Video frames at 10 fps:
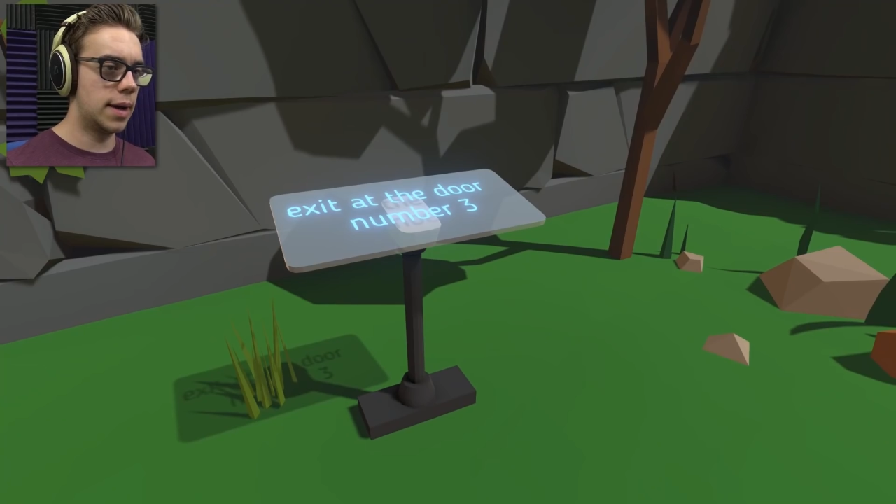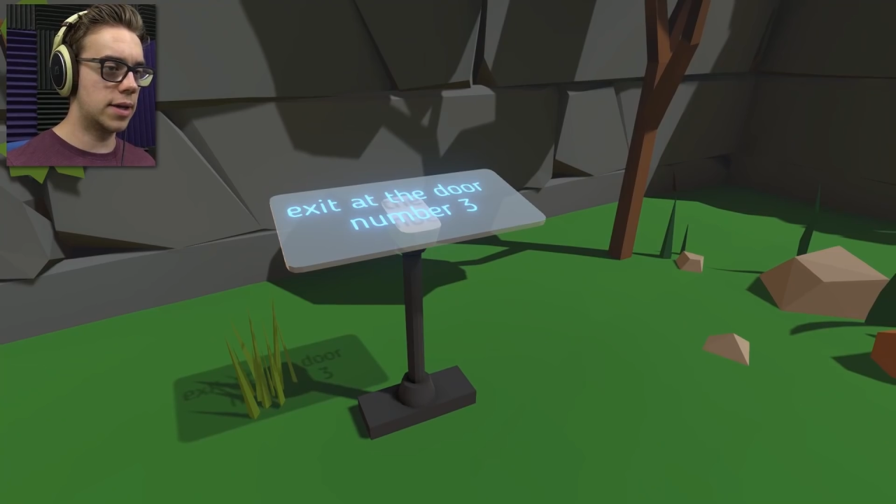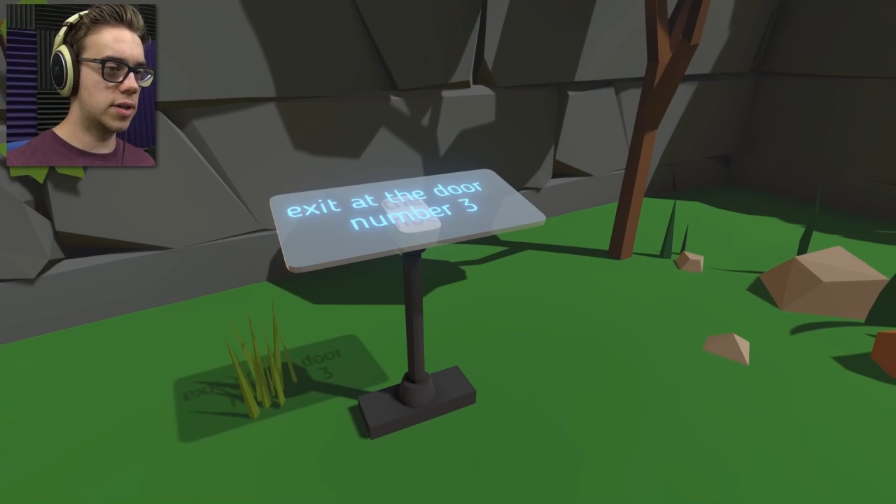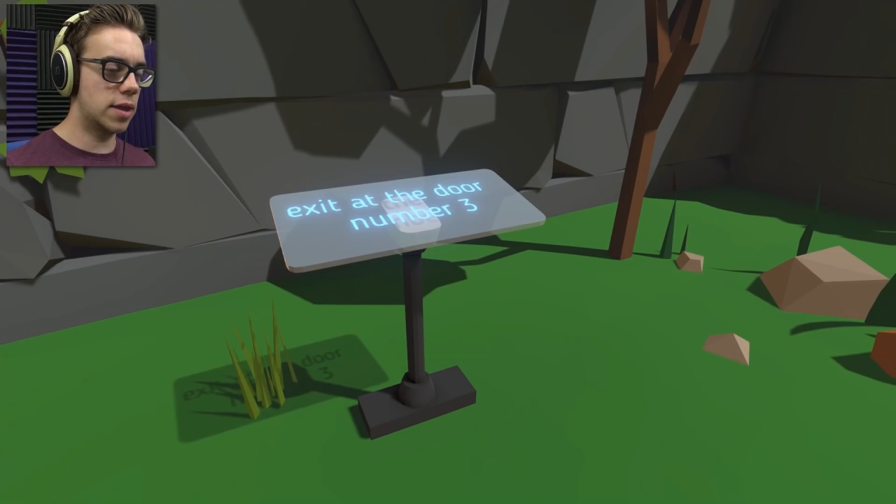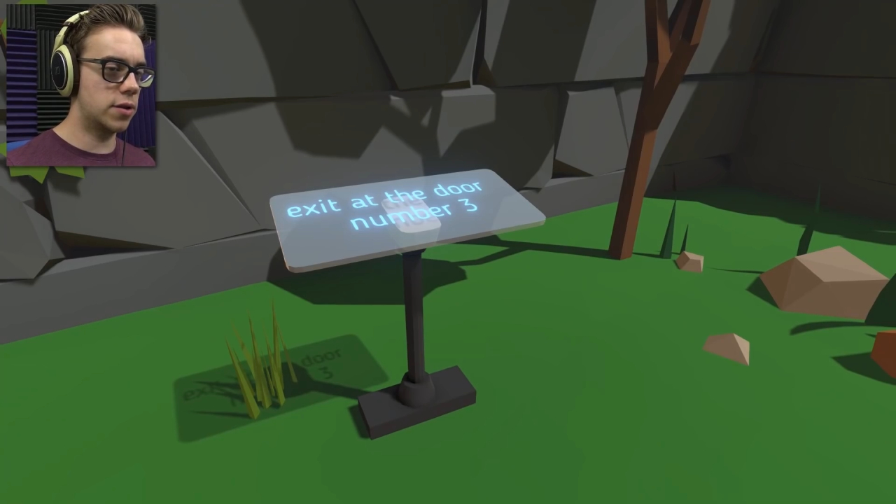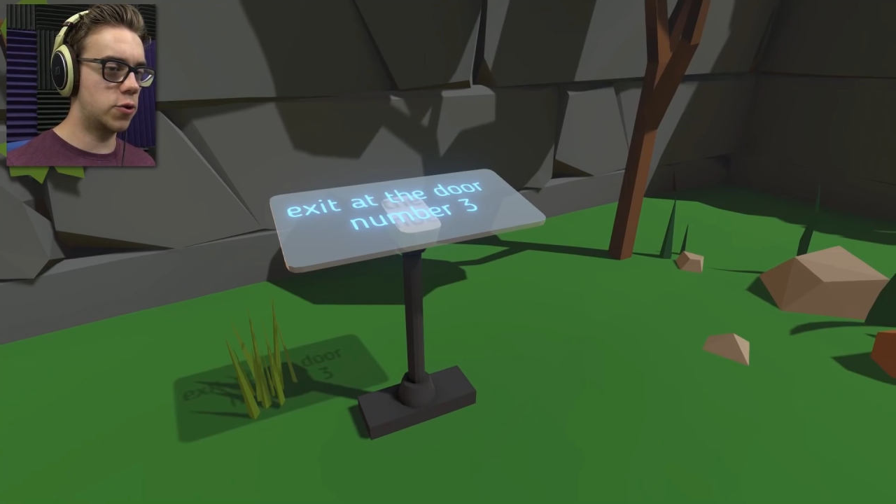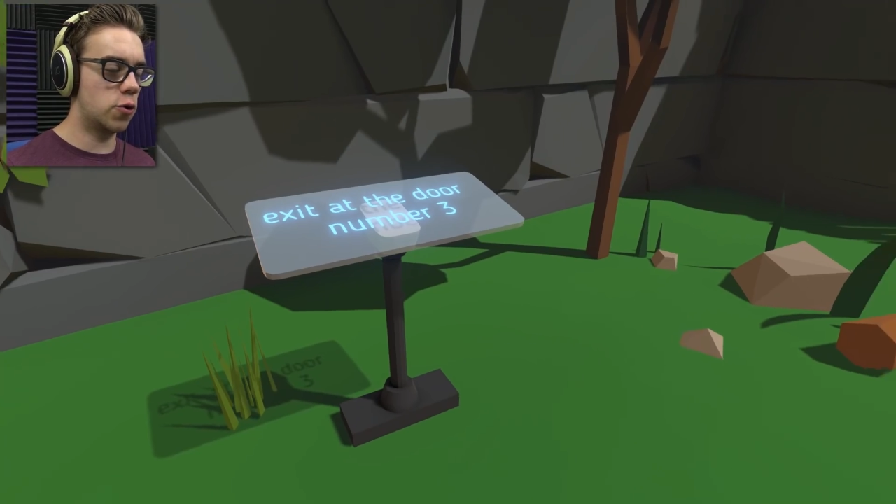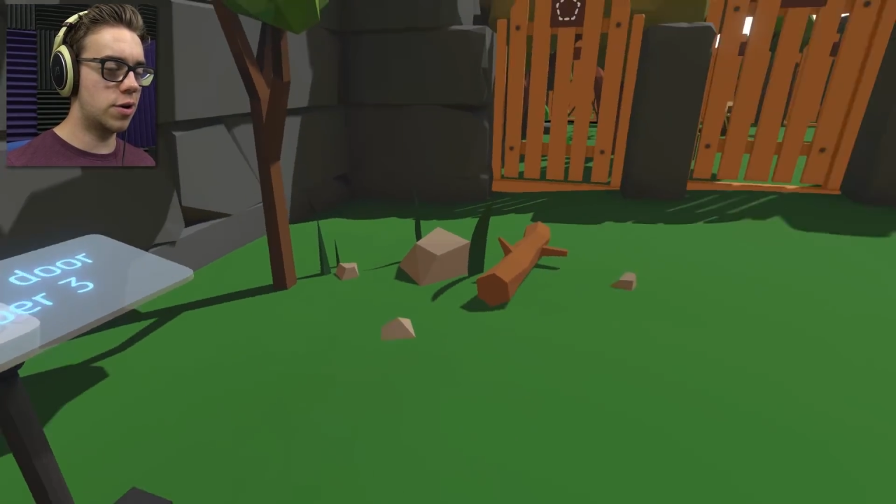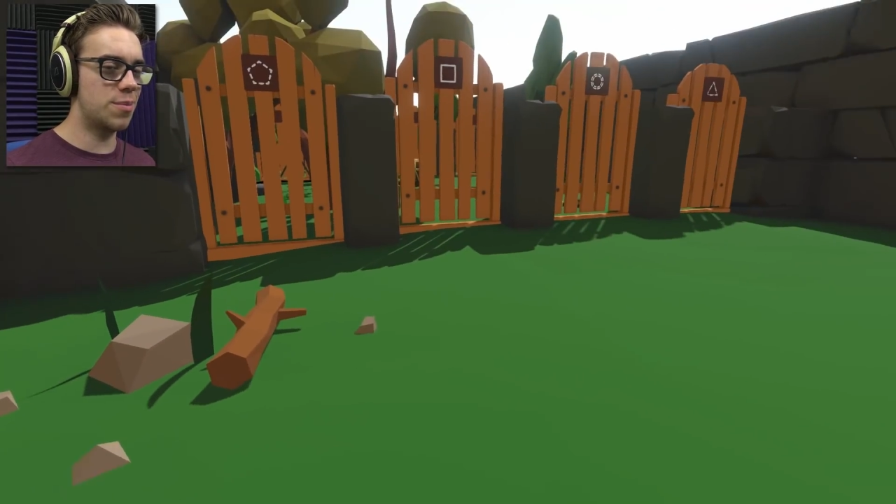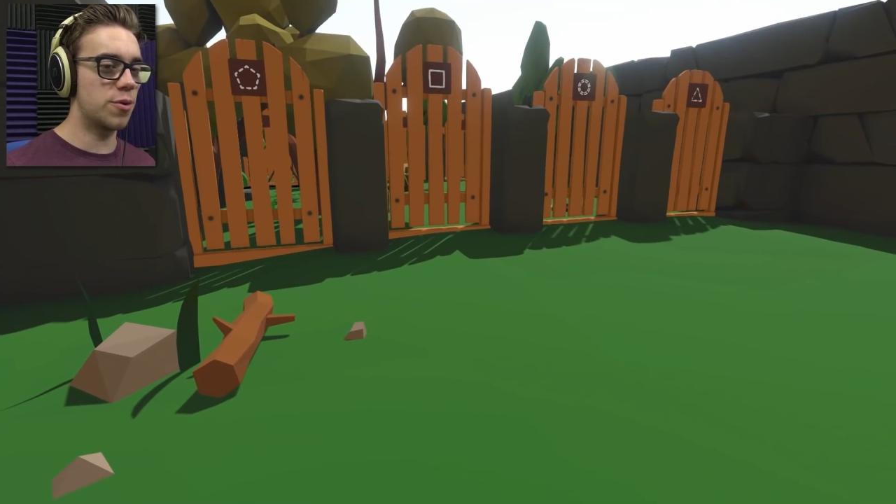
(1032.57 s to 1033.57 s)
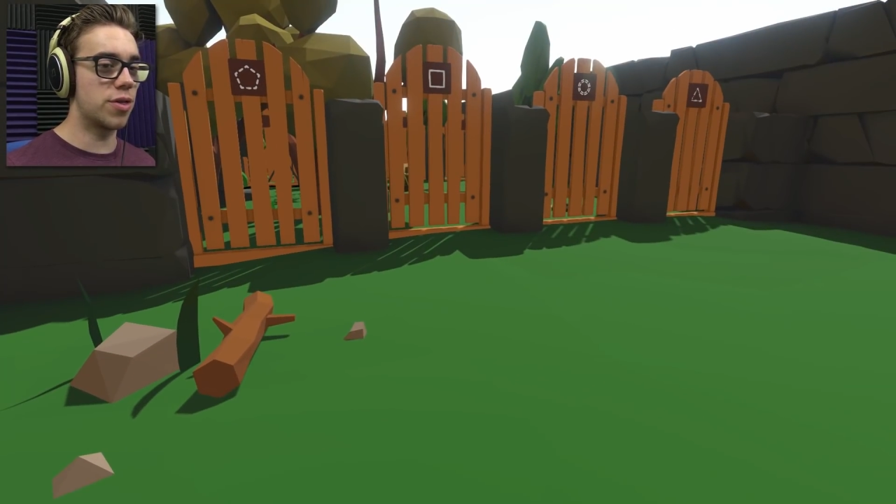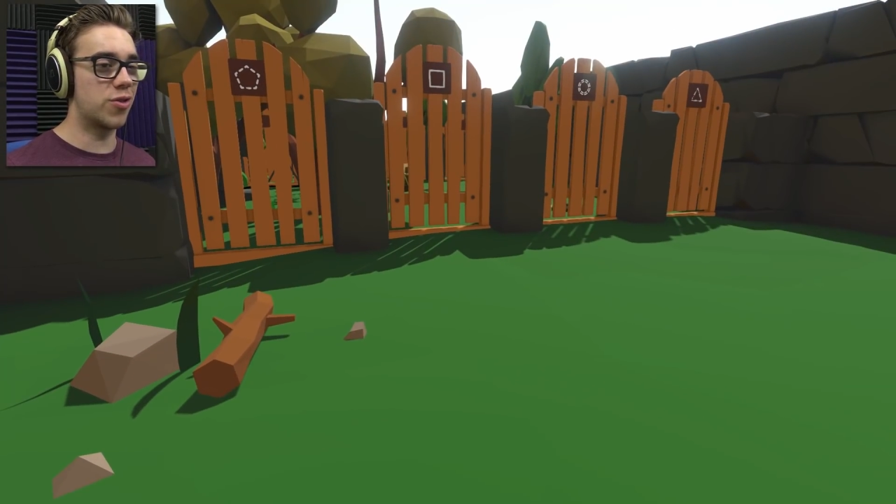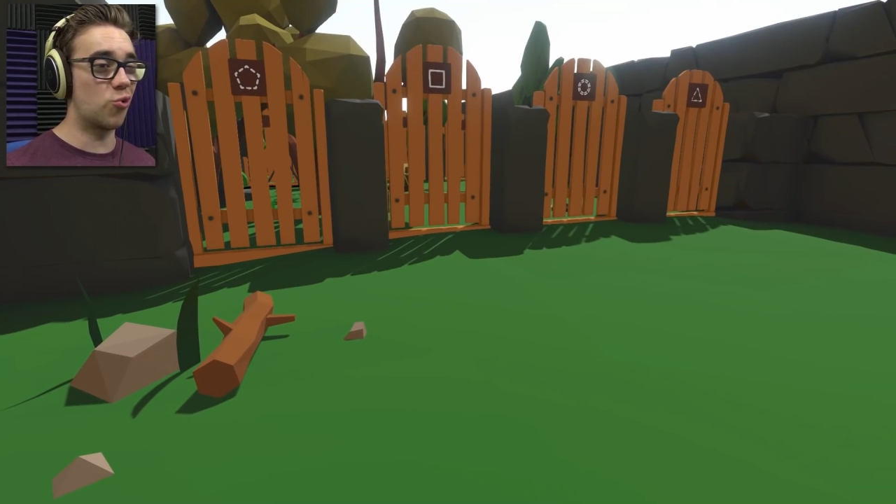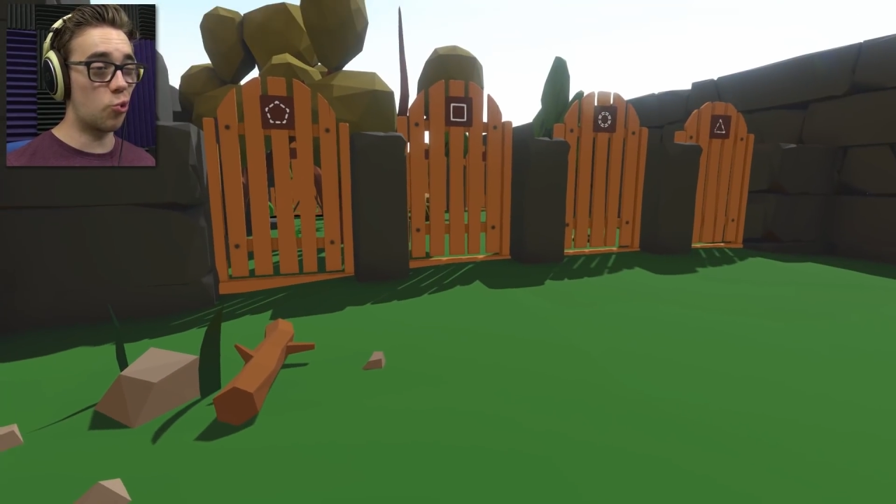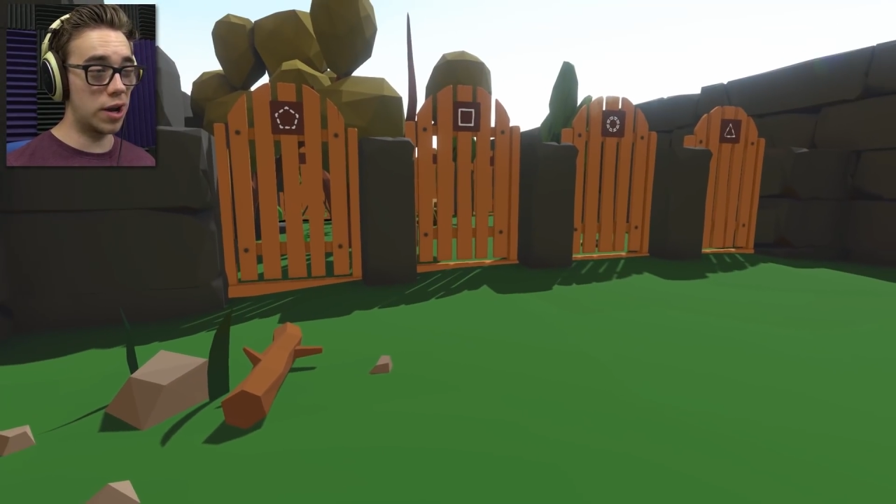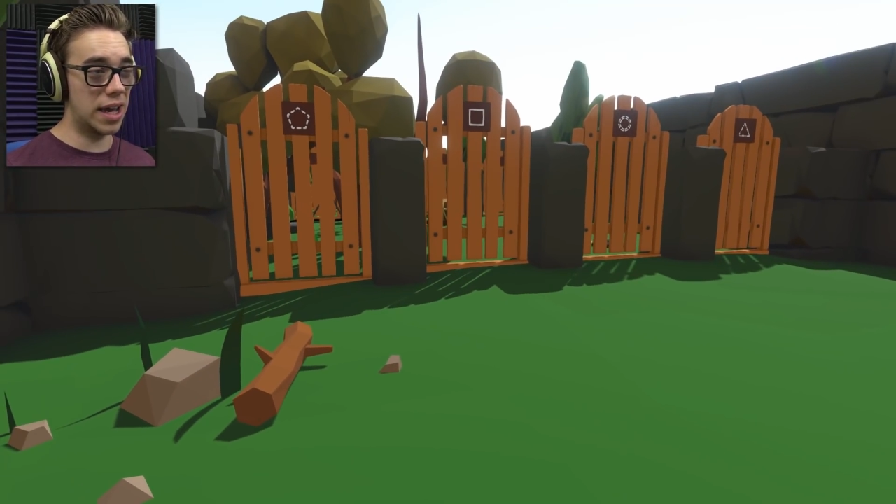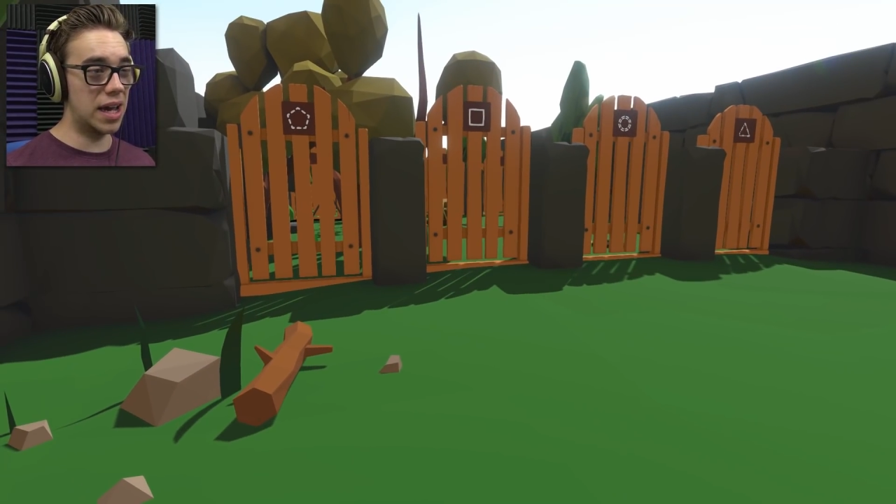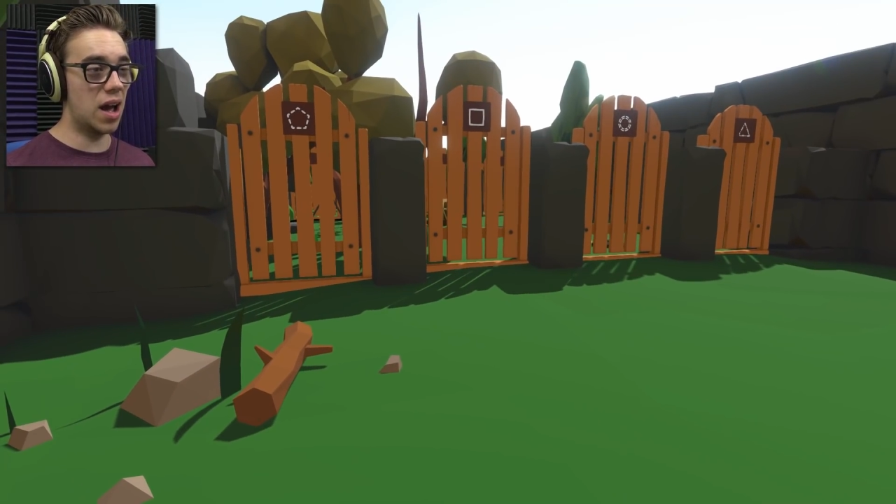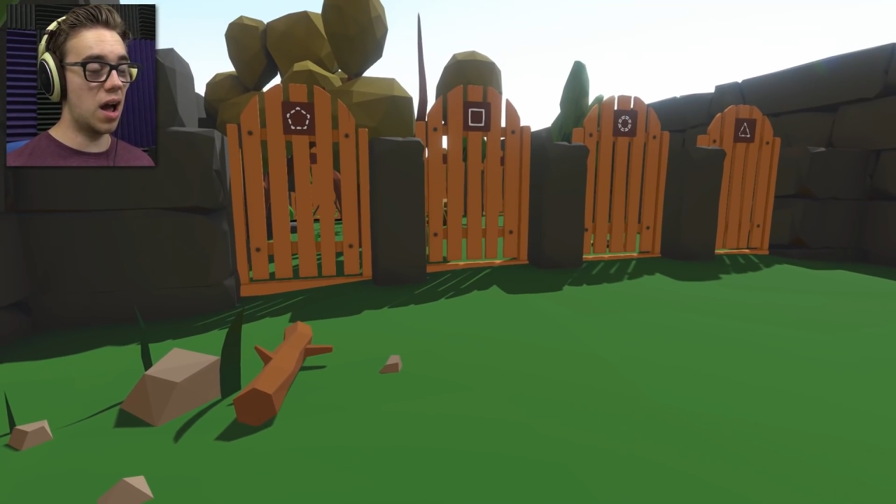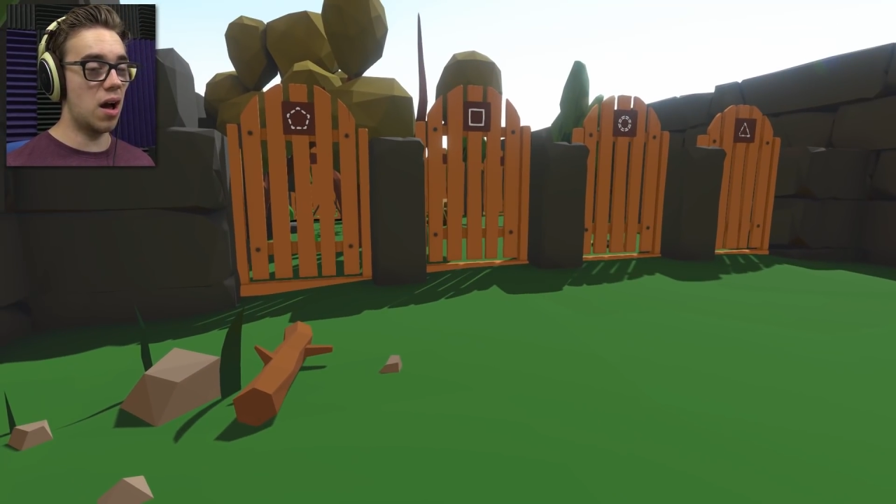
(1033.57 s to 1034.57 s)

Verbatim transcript: Exit at the door number 3.